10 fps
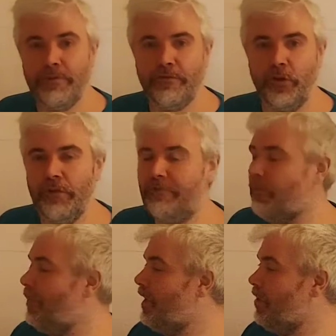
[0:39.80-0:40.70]
be fully
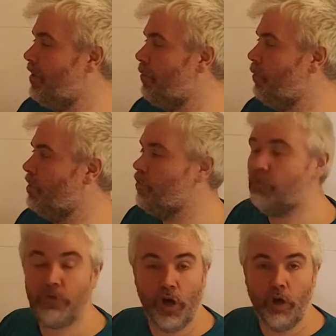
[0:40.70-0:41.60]
familiar to what you
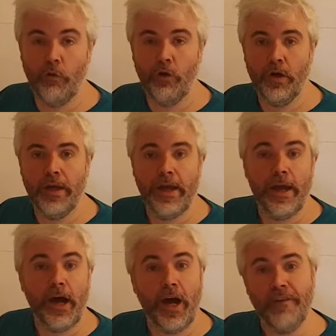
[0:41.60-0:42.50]
know.
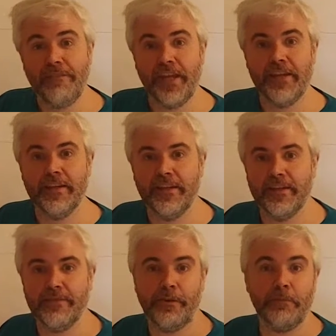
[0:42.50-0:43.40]
I've taken
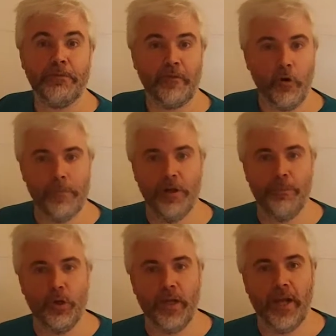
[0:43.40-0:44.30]
this from the formula
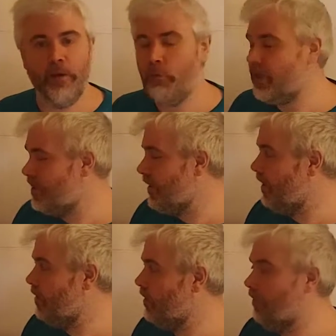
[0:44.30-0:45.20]
book. And the reason I
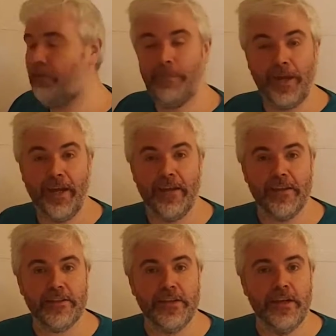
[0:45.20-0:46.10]
took it from that
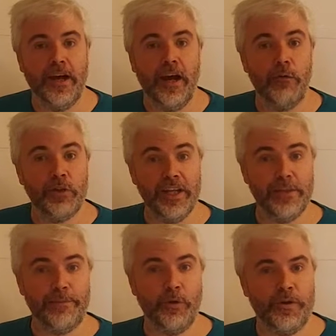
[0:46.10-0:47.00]
is, I would like
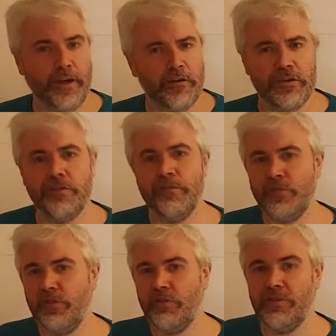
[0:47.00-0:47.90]
to point out, because some
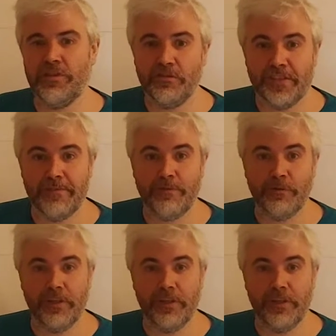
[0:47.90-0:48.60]
students don't seem to